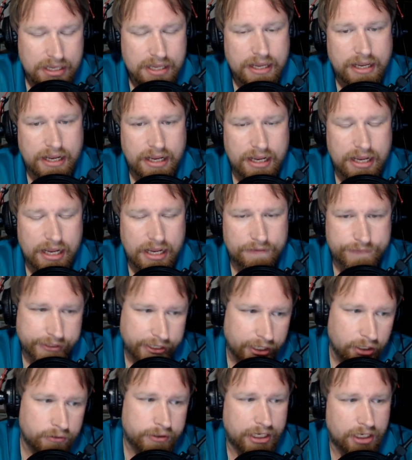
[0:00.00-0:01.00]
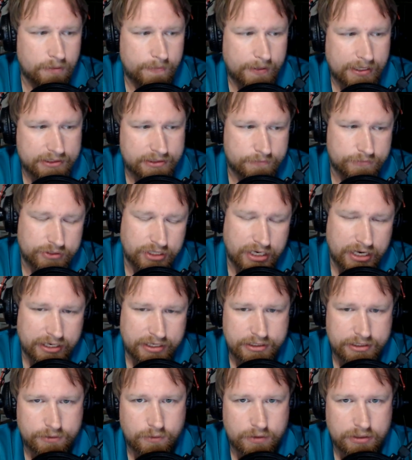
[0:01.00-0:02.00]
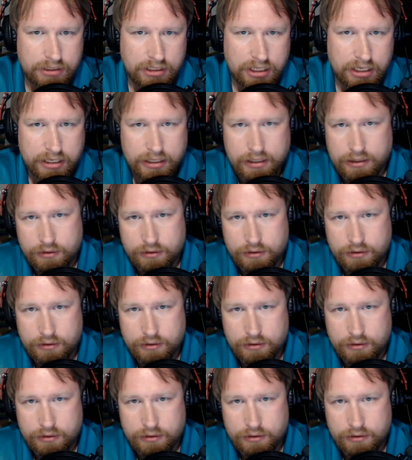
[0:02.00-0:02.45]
If you don't care about them tracking you online